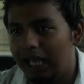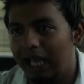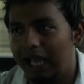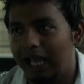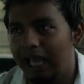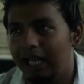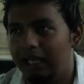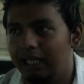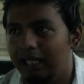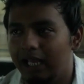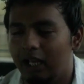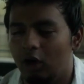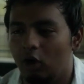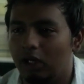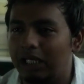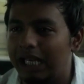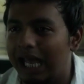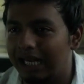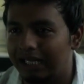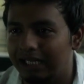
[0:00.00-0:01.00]
and they
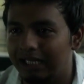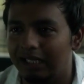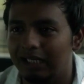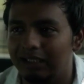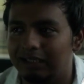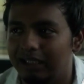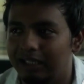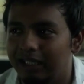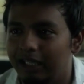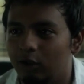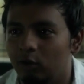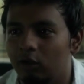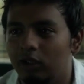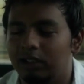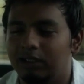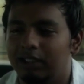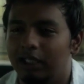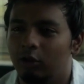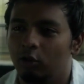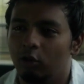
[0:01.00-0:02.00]
contacted us and they told
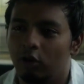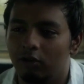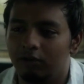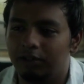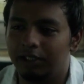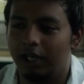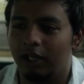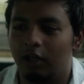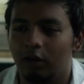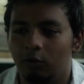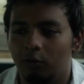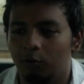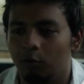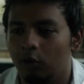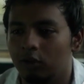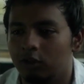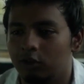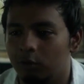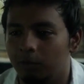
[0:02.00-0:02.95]
us that Rudolf Schenker wants